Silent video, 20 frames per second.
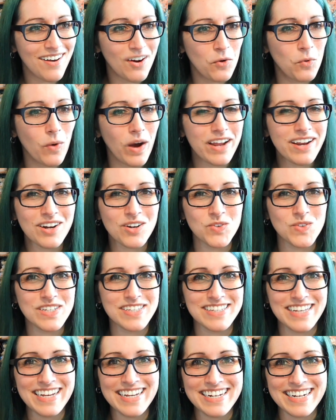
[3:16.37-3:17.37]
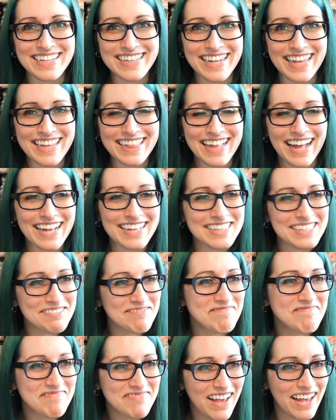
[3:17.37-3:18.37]
Why are we saying it like that?
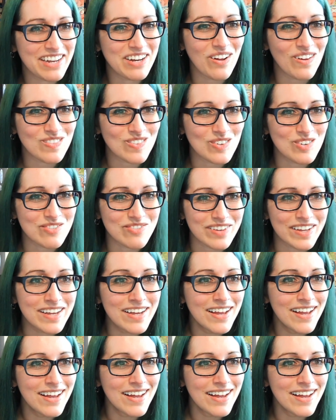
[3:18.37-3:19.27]
And not Luffy.